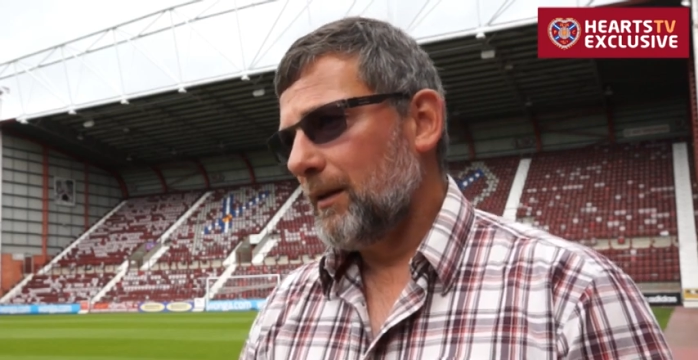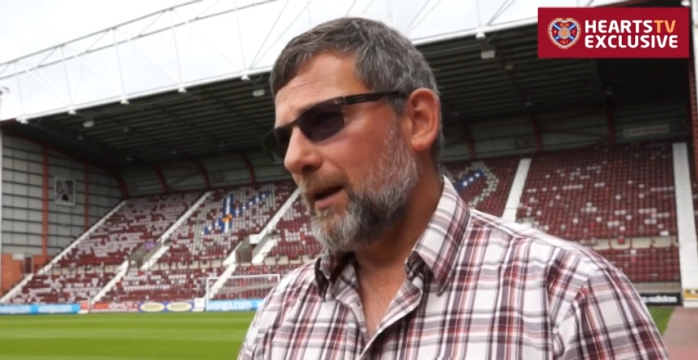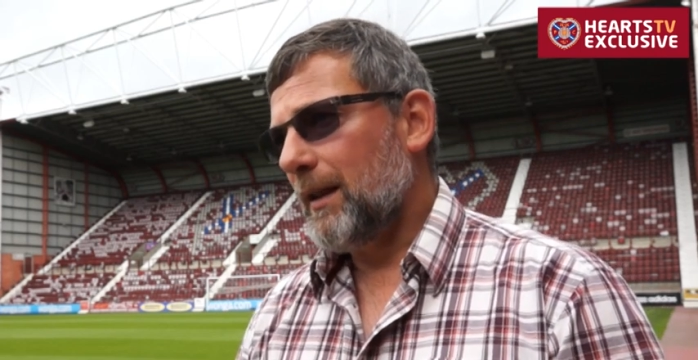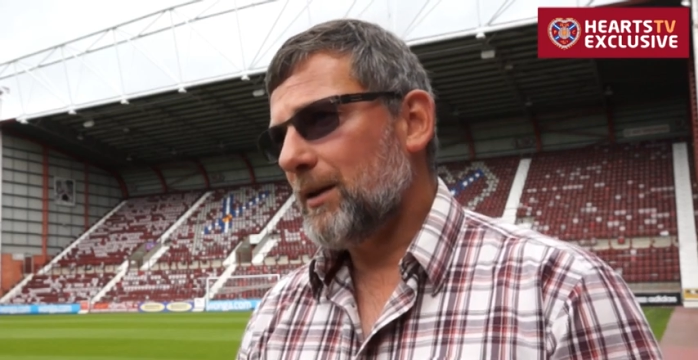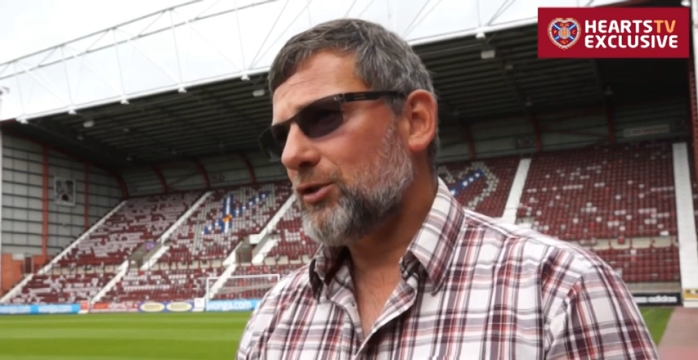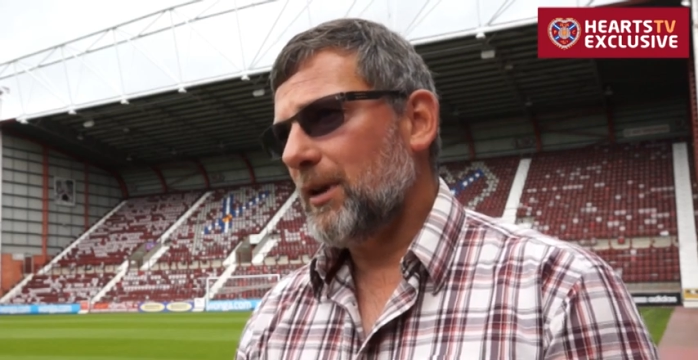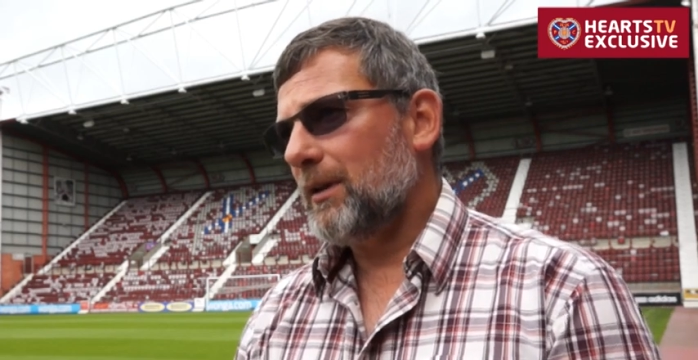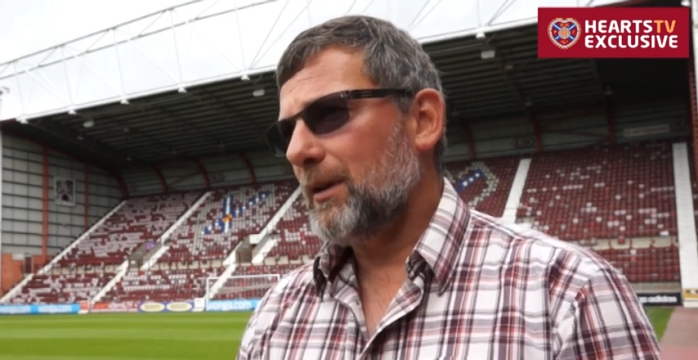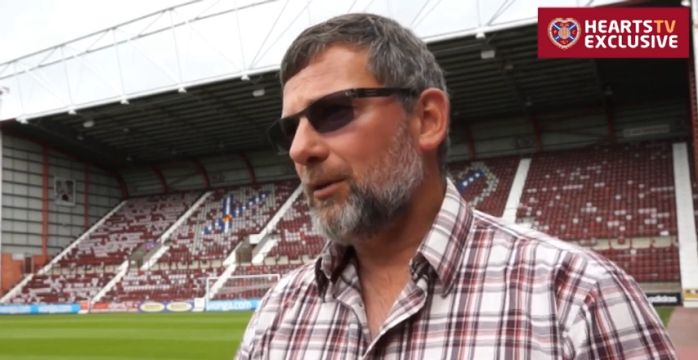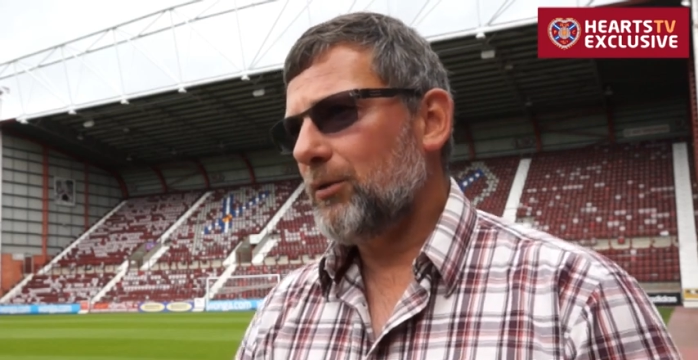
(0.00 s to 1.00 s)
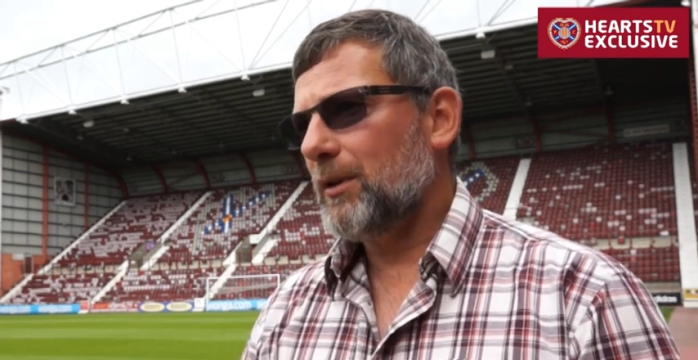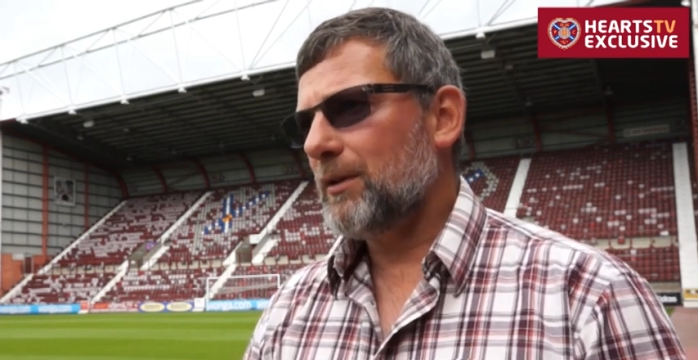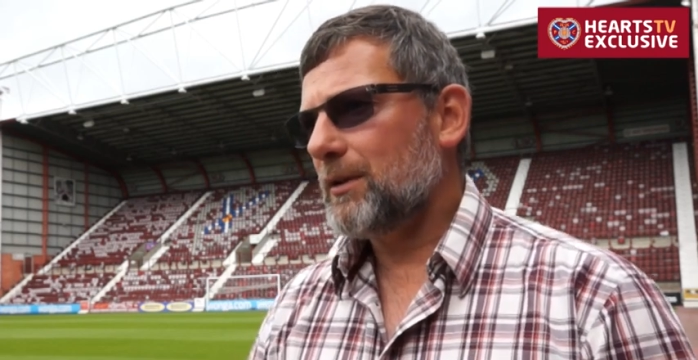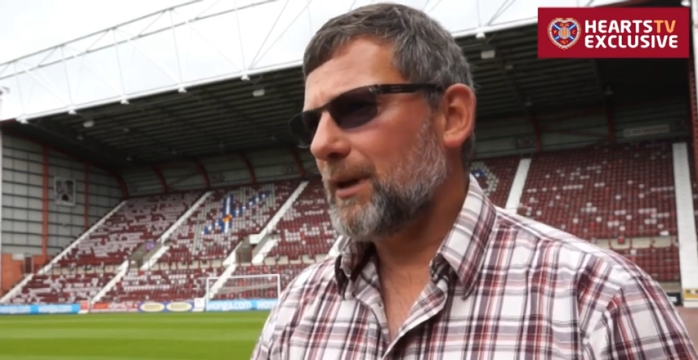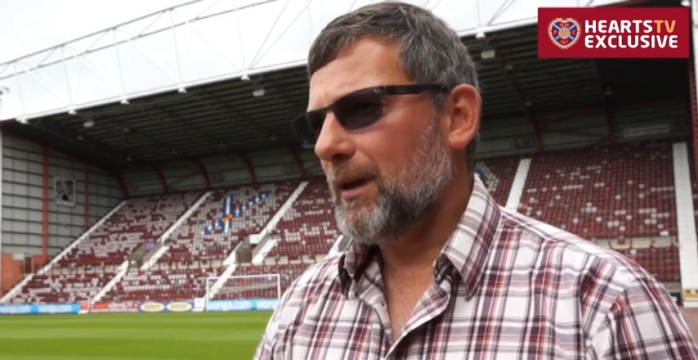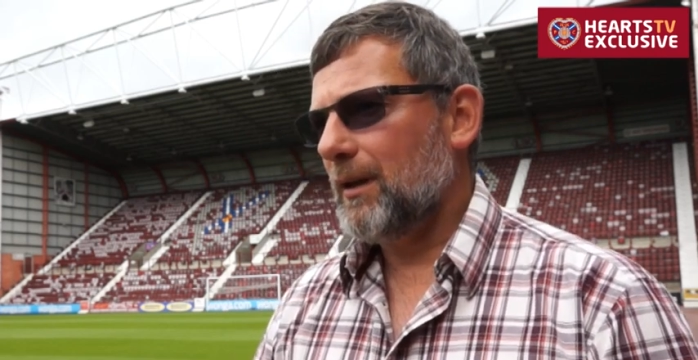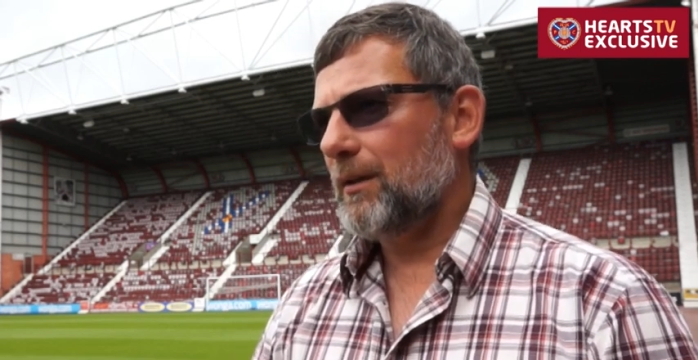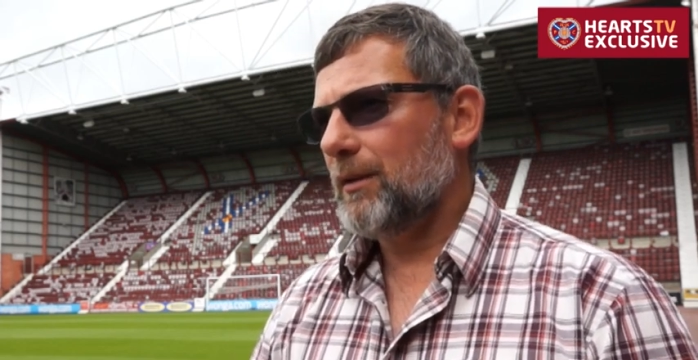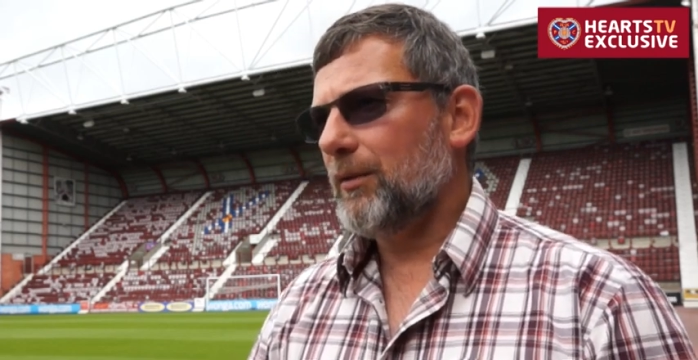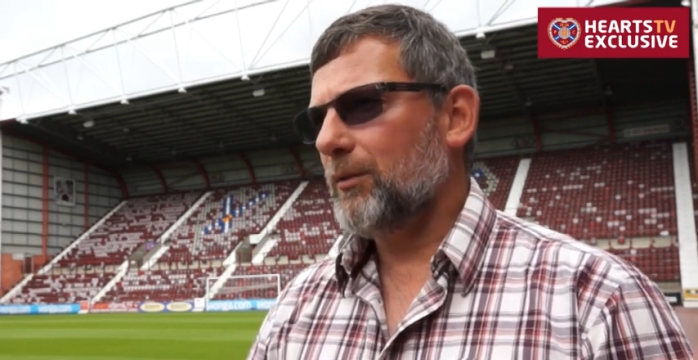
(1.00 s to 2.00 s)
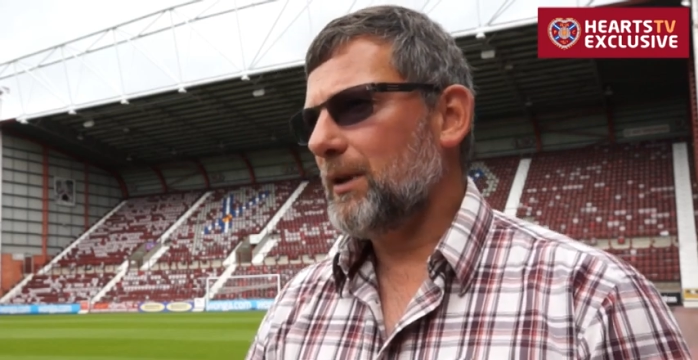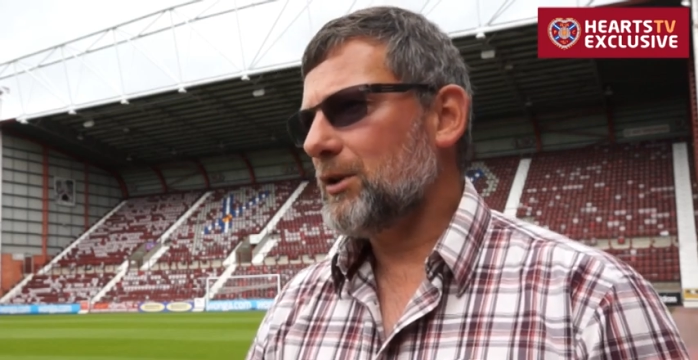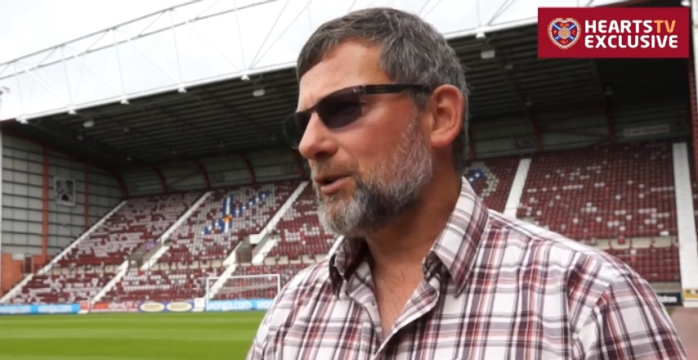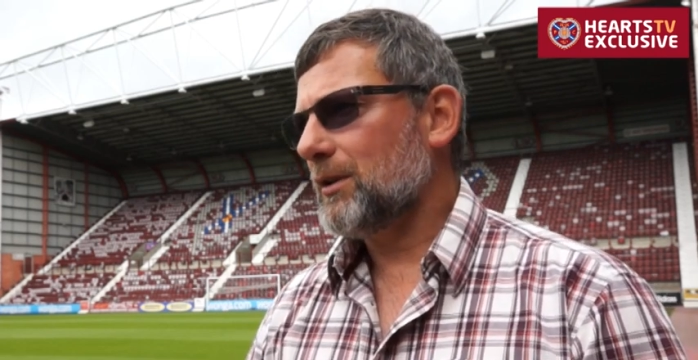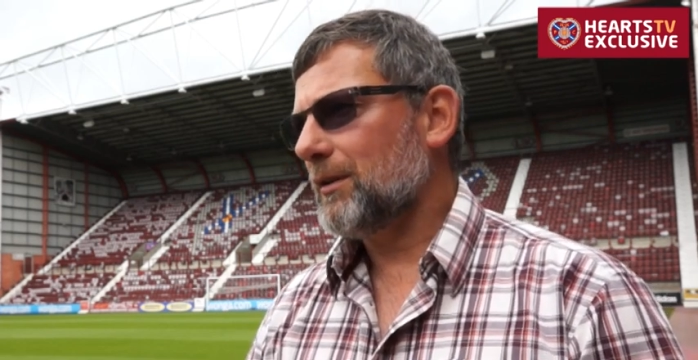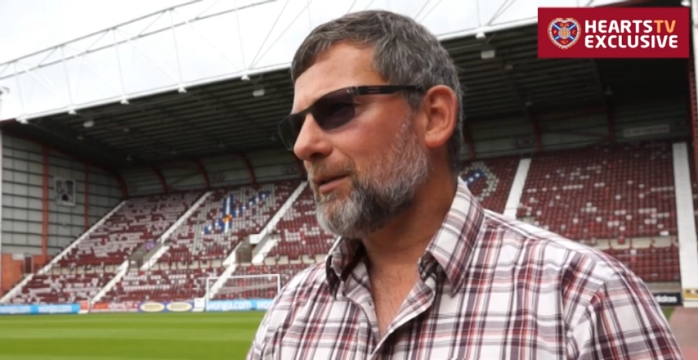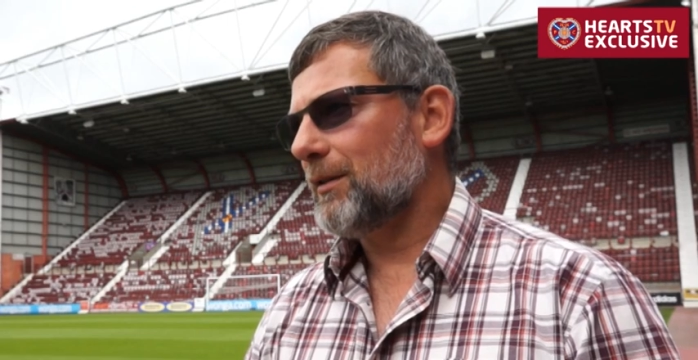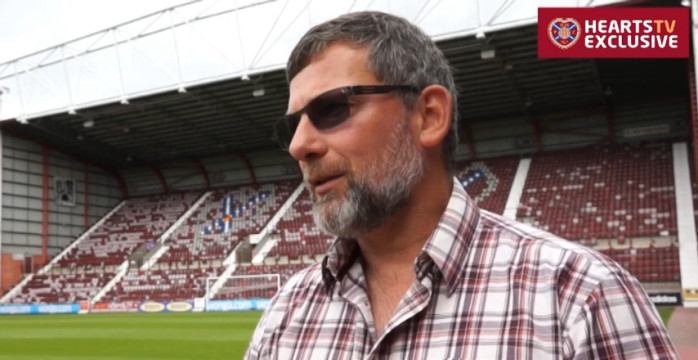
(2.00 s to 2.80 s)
Yeah, that's right, and I know that, uh, that the foundation are,